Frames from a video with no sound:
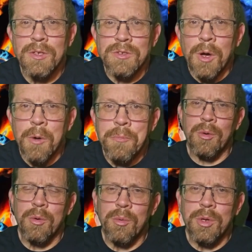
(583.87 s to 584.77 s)
So
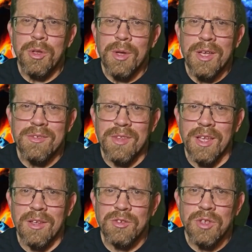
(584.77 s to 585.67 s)
what do you guys
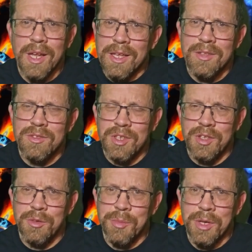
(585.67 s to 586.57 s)
think? Should I
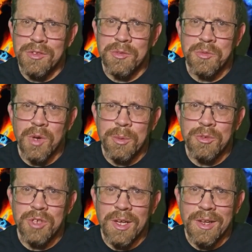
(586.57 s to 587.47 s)
continue my subscriber
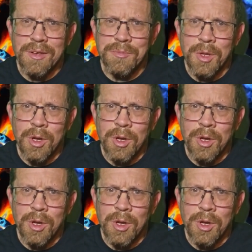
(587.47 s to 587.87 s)
shout out?